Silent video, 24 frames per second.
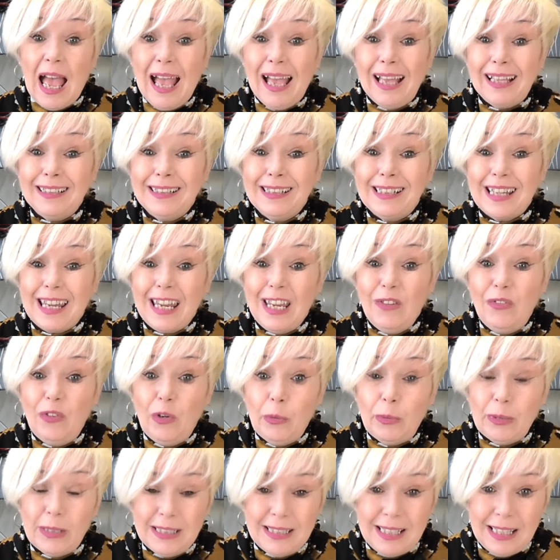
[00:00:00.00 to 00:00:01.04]
And if
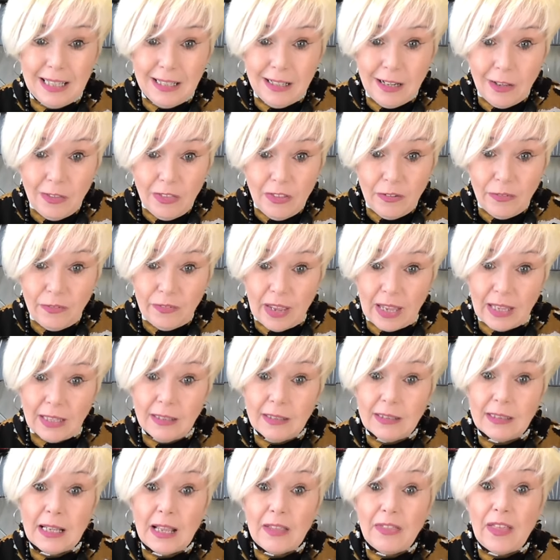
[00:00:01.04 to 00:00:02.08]
you were sitting on the
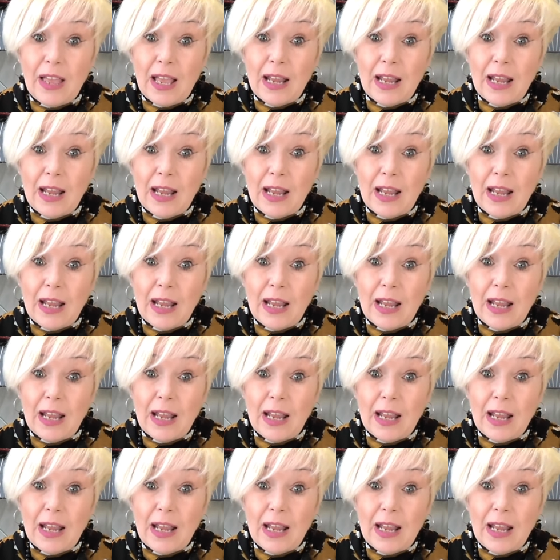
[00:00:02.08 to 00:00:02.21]
fence,